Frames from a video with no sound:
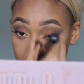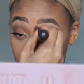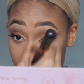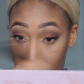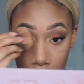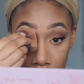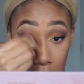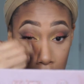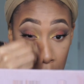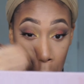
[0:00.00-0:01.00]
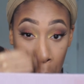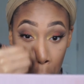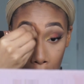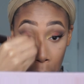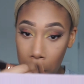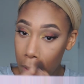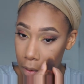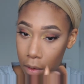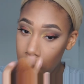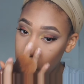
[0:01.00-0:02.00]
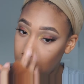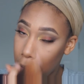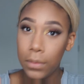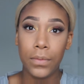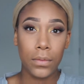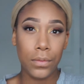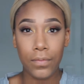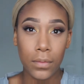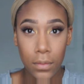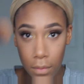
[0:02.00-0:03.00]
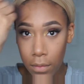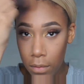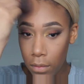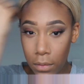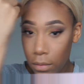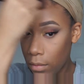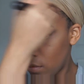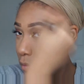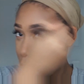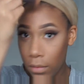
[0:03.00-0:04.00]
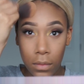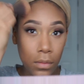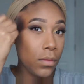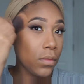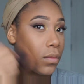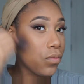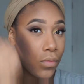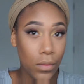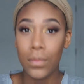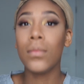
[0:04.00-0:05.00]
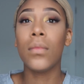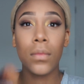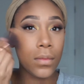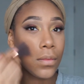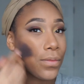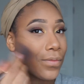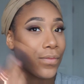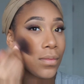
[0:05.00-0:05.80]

yeah, I'm just finishing off my bronzing and my contouring, the contour setting with the